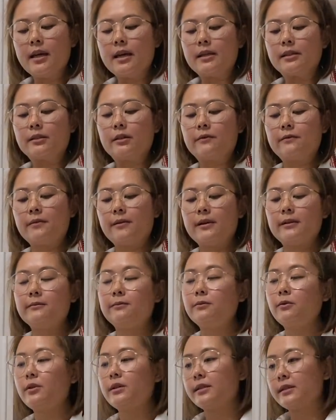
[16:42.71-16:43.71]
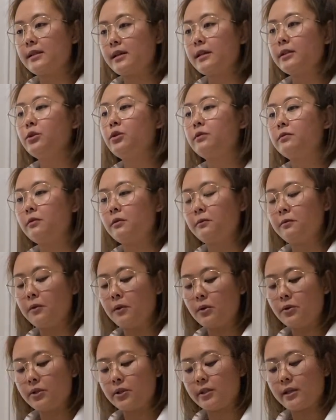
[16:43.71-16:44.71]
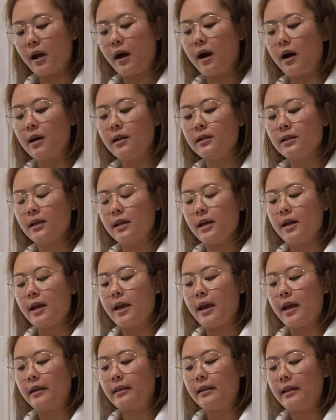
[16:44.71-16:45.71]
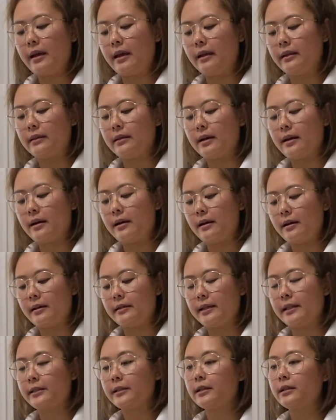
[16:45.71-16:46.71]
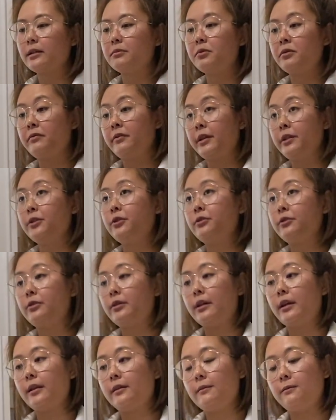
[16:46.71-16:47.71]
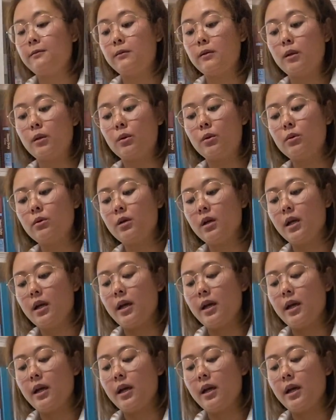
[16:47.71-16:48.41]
So for influenza, you have a flu shot, and then that's gonna prevent you to get a flu.